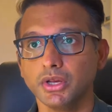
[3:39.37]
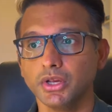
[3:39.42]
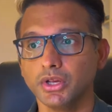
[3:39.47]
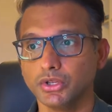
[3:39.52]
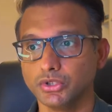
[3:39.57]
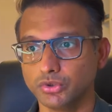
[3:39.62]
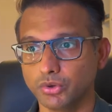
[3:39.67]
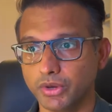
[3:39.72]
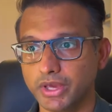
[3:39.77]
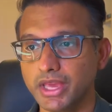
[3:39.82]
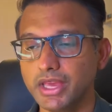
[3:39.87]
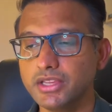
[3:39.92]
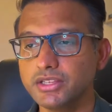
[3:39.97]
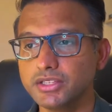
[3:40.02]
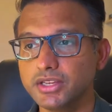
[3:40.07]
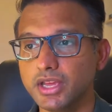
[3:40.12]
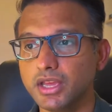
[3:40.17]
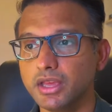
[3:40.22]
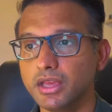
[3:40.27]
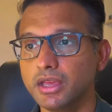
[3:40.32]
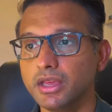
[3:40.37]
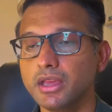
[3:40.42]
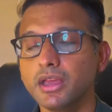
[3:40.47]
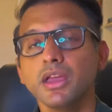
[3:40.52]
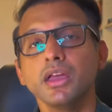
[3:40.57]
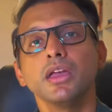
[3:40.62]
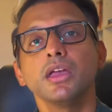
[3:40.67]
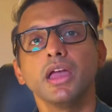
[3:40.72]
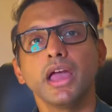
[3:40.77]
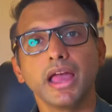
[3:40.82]
So case taking
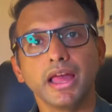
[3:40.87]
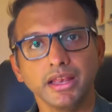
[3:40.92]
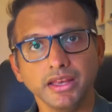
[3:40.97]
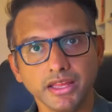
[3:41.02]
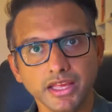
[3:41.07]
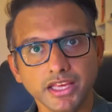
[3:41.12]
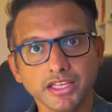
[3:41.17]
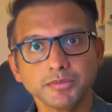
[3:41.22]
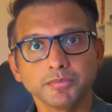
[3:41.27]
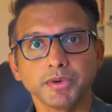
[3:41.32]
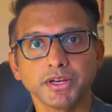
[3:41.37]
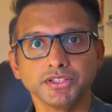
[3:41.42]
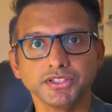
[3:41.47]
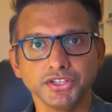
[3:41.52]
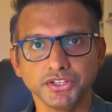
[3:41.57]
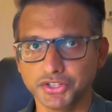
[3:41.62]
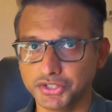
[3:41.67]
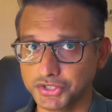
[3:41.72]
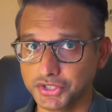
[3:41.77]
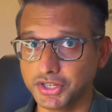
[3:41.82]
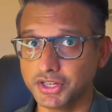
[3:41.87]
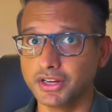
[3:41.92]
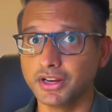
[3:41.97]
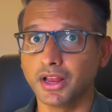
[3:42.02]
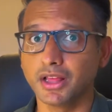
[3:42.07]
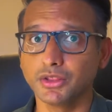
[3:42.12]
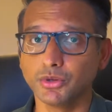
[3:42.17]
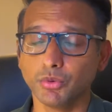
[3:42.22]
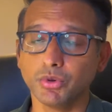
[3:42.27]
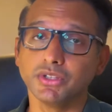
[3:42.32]
and case presentation, in
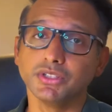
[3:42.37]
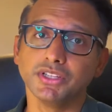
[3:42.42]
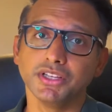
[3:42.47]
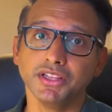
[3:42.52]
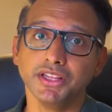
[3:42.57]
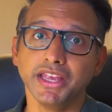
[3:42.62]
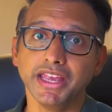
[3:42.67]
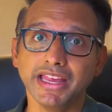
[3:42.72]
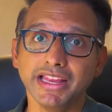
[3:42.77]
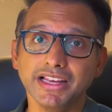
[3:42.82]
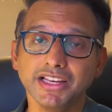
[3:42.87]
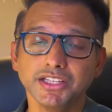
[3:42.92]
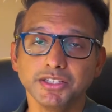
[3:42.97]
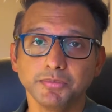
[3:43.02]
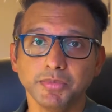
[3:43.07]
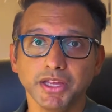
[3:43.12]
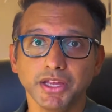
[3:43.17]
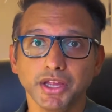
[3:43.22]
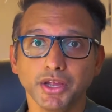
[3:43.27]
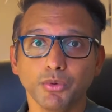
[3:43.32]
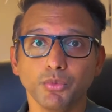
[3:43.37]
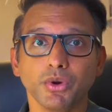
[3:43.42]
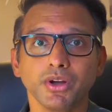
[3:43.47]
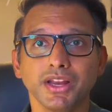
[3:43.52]
other words, in the English-speaking word.